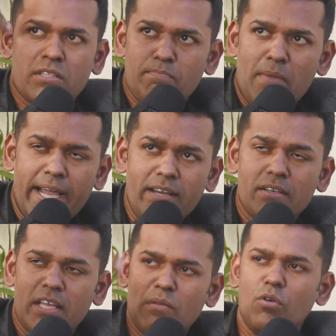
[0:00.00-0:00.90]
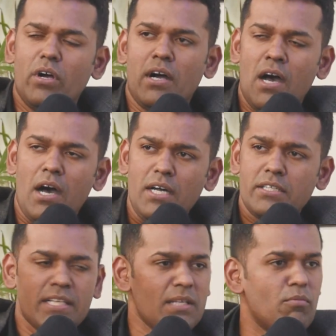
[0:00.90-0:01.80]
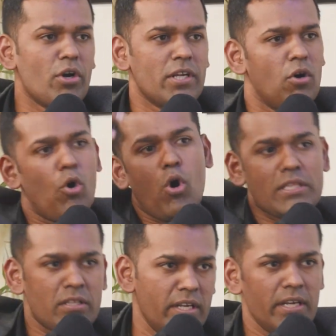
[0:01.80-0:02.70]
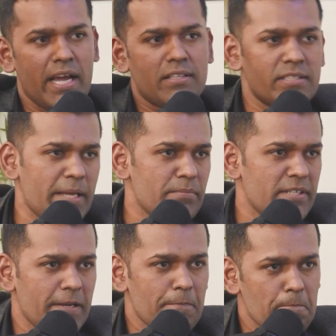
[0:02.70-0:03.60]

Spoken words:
Mind, a heart, and the body. All three at the same time.